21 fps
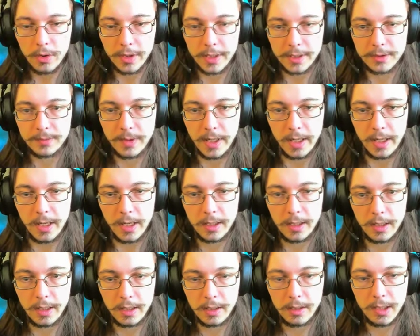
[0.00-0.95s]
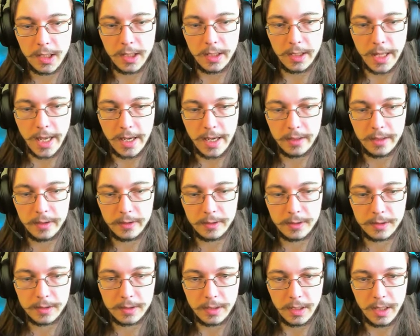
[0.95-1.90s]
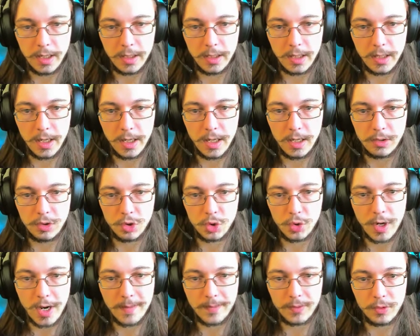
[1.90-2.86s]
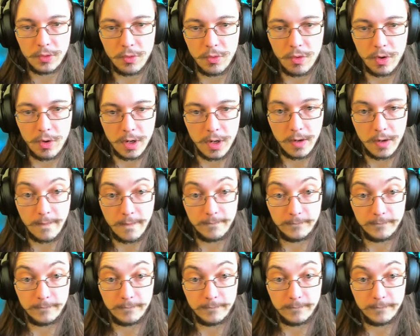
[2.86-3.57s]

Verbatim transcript: that's right. I'm, I'm gonna need ladders and a trapdoor